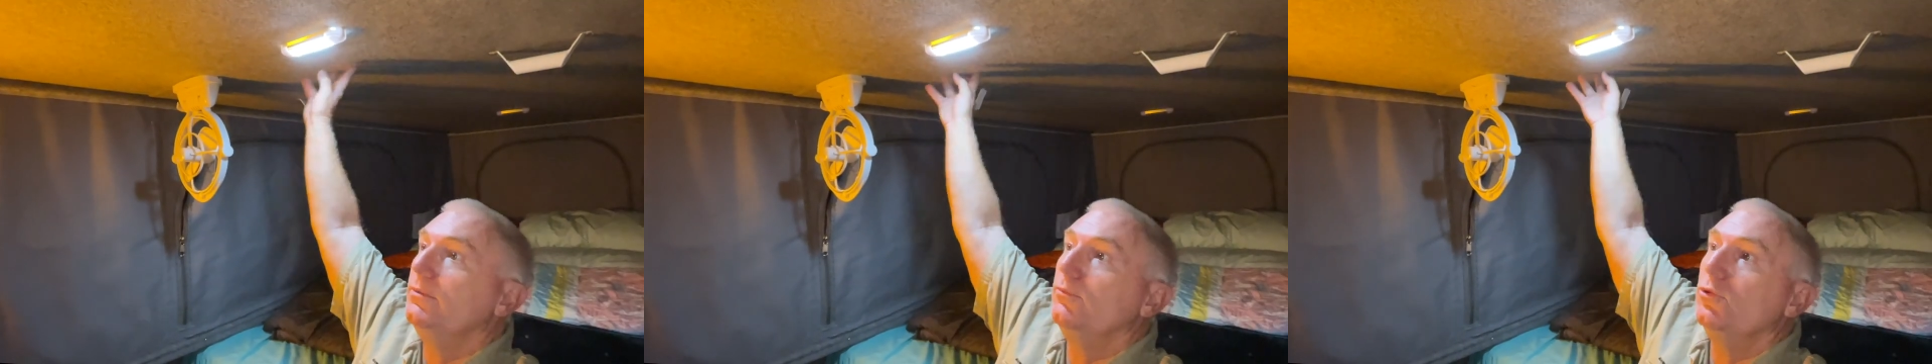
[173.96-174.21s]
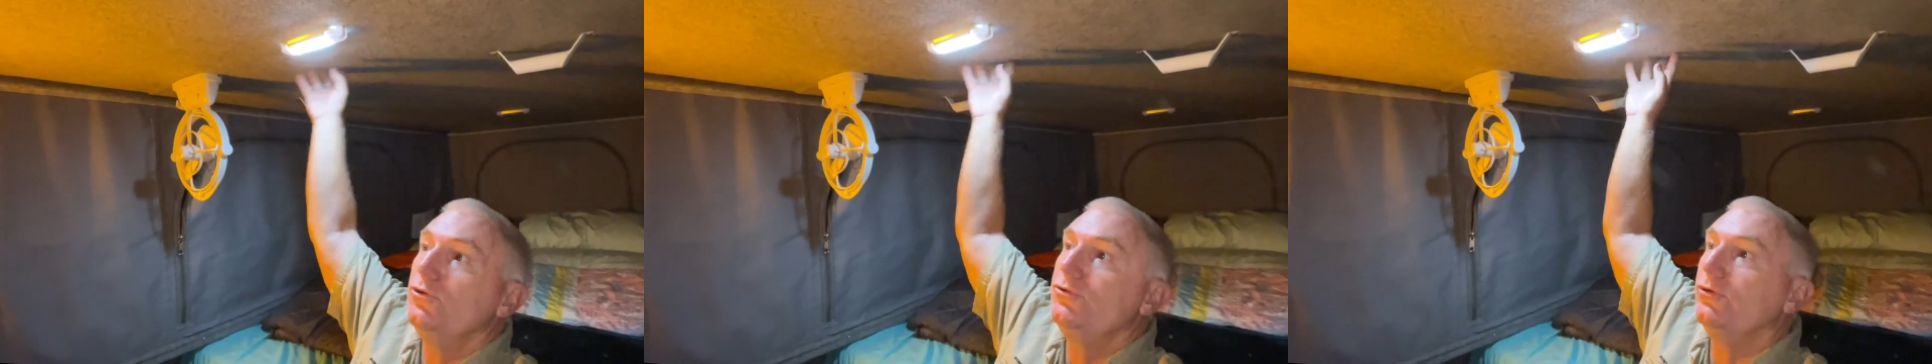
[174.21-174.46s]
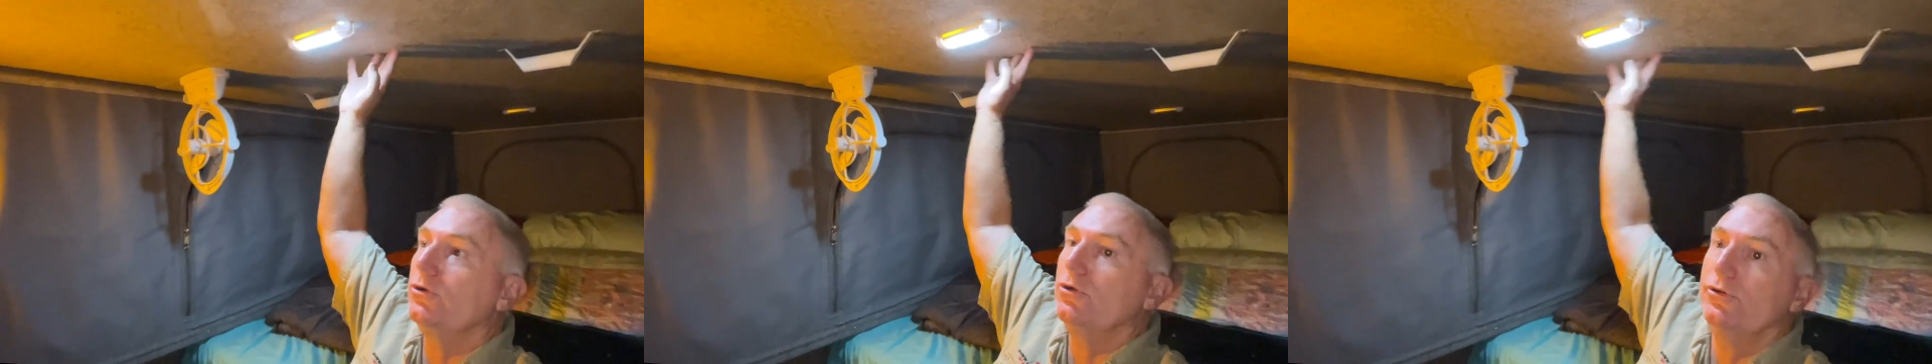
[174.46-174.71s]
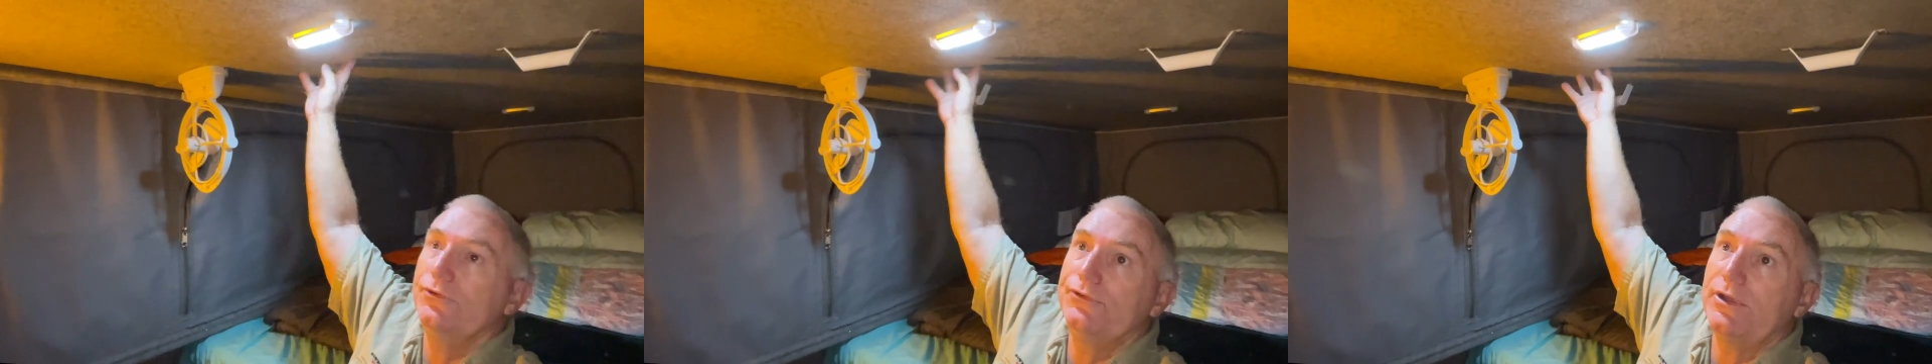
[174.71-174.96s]
moisture and
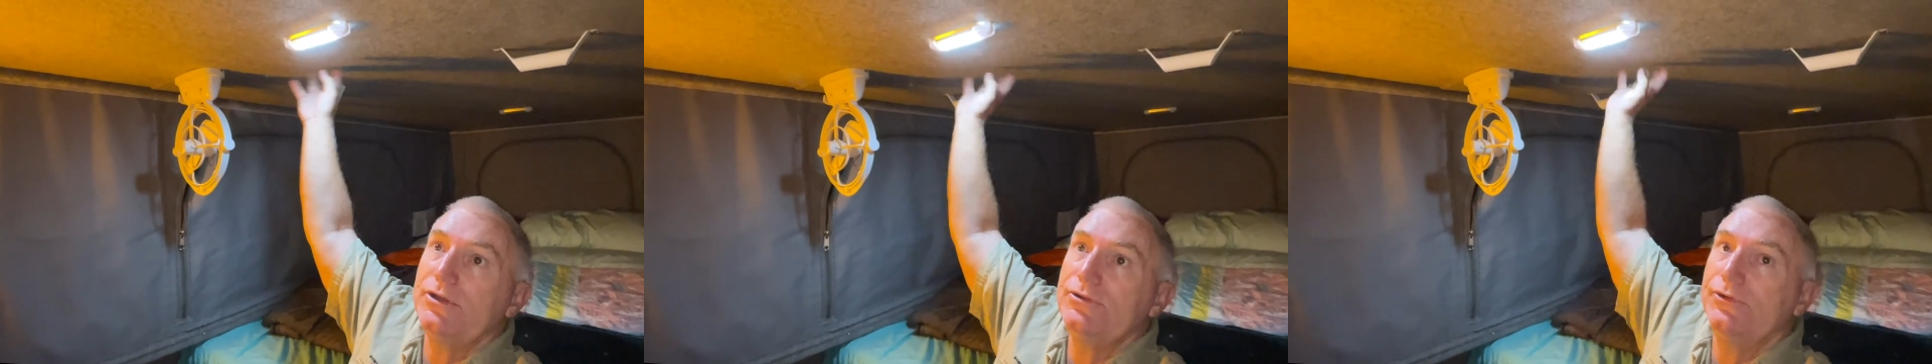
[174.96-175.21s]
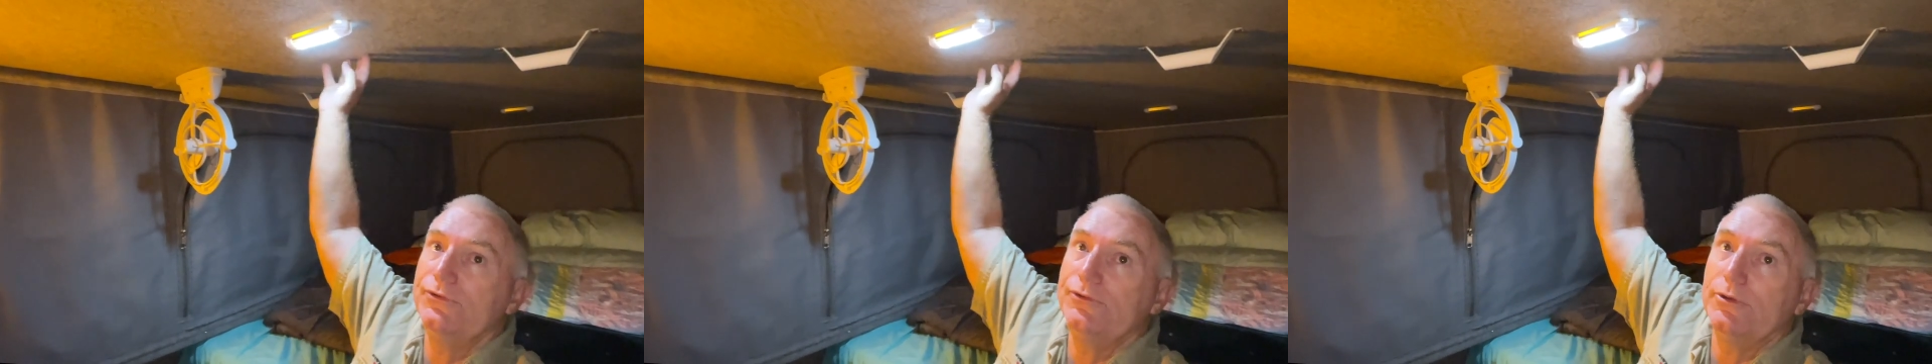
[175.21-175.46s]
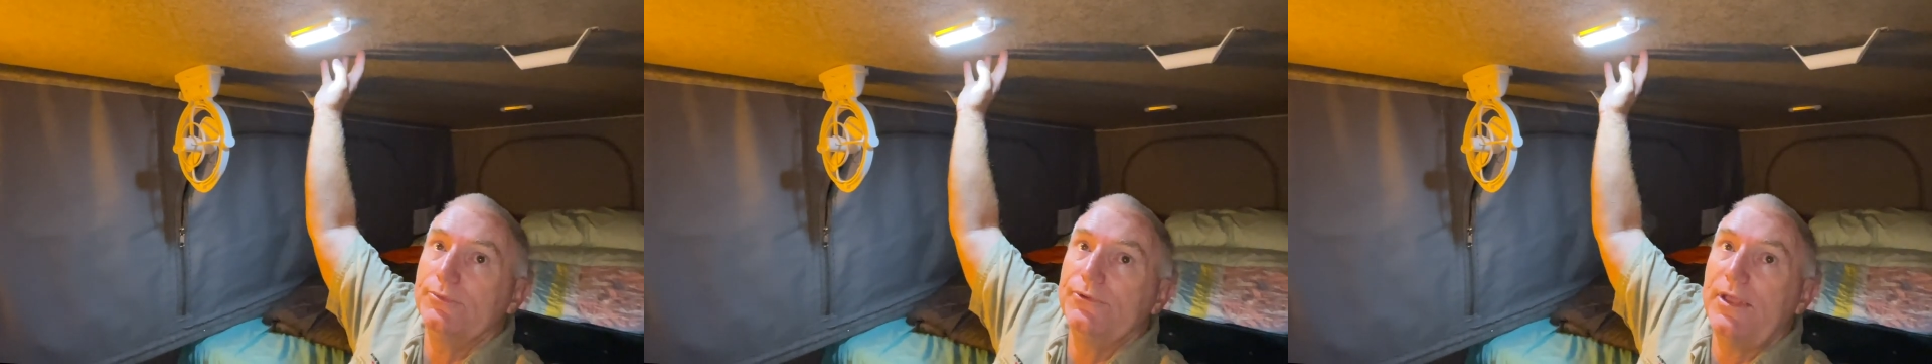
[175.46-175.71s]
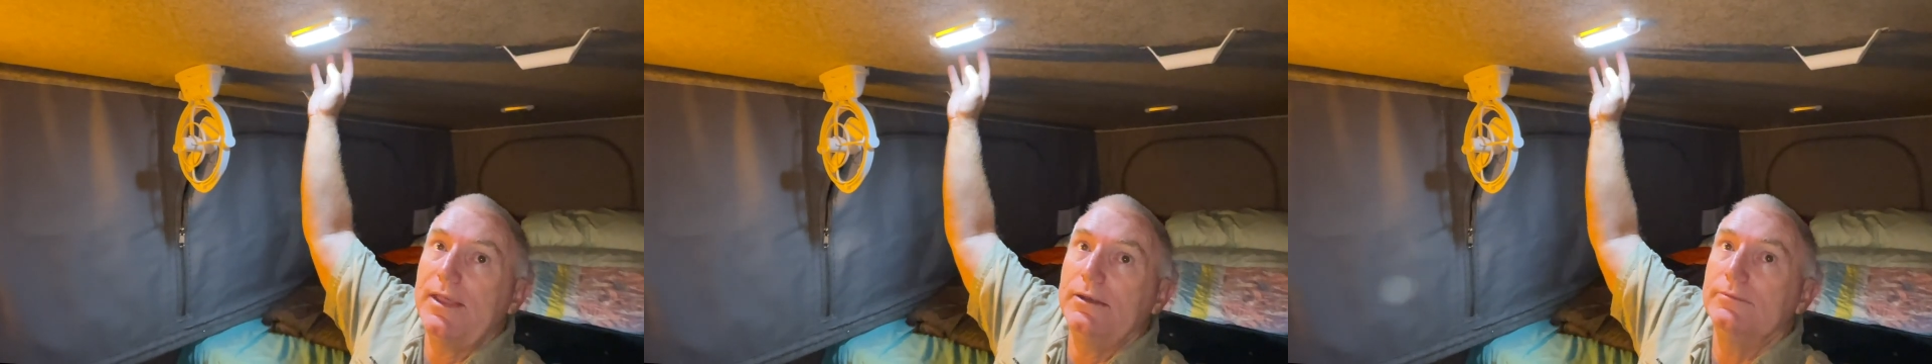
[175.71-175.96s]
condensation stops
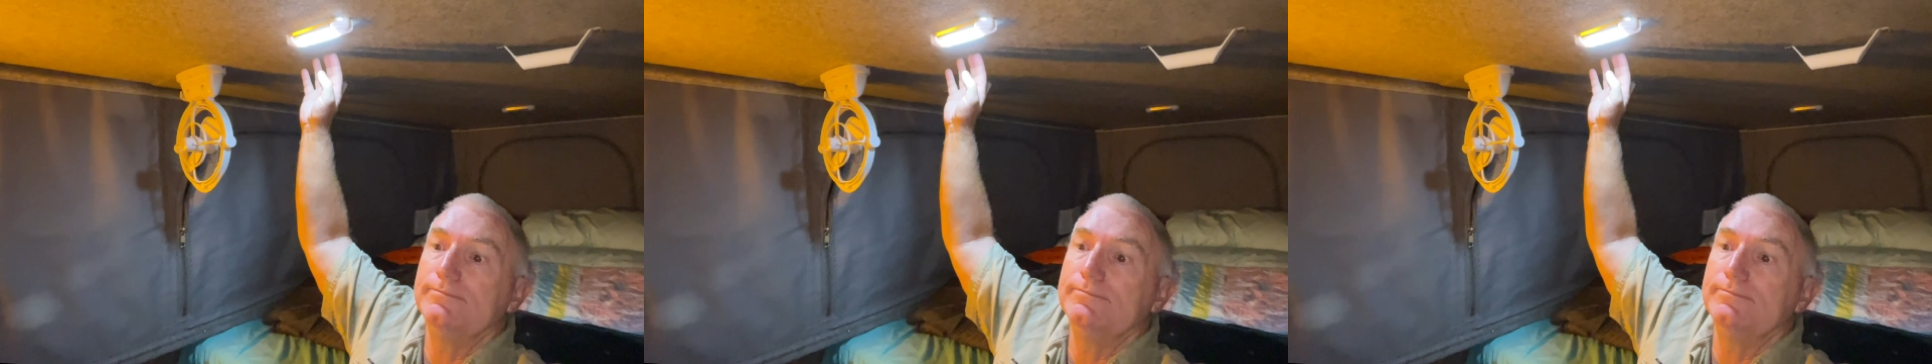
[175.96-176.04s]
that.